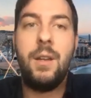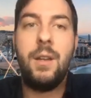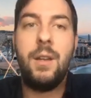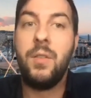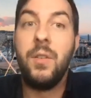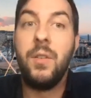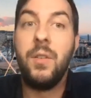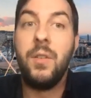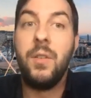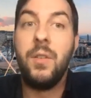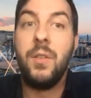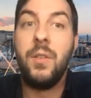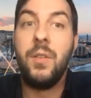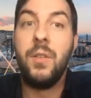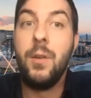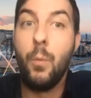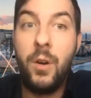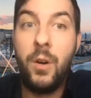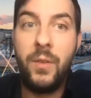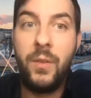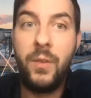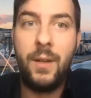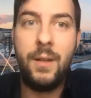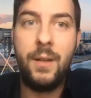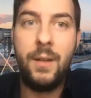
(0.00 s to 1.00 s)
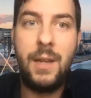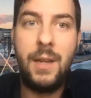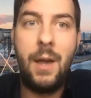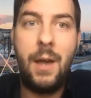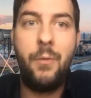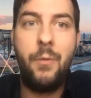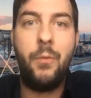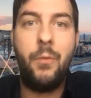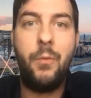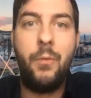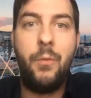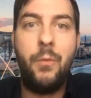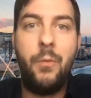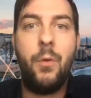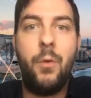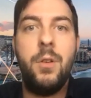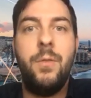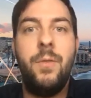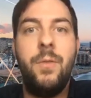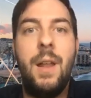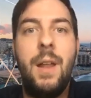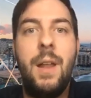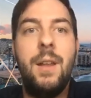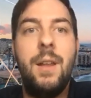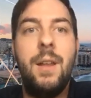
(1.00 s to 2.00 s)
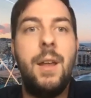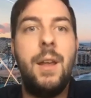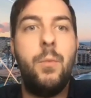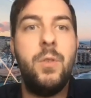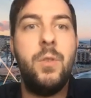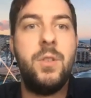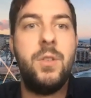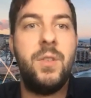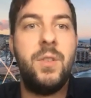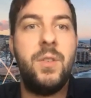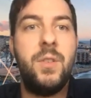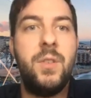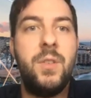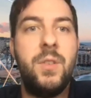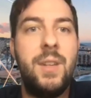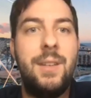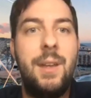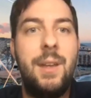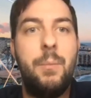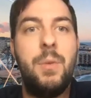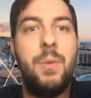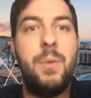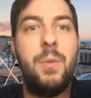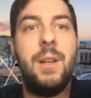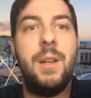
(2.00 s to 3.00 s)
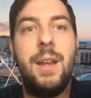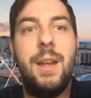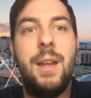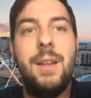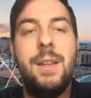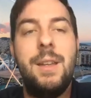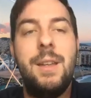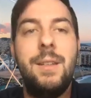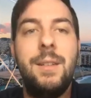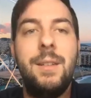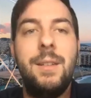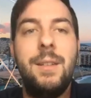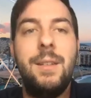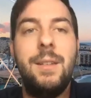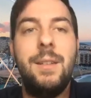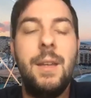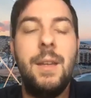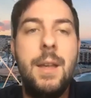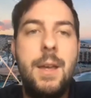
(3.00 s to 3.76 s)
this is not worth it, the effort to validate, we just accept it like it is,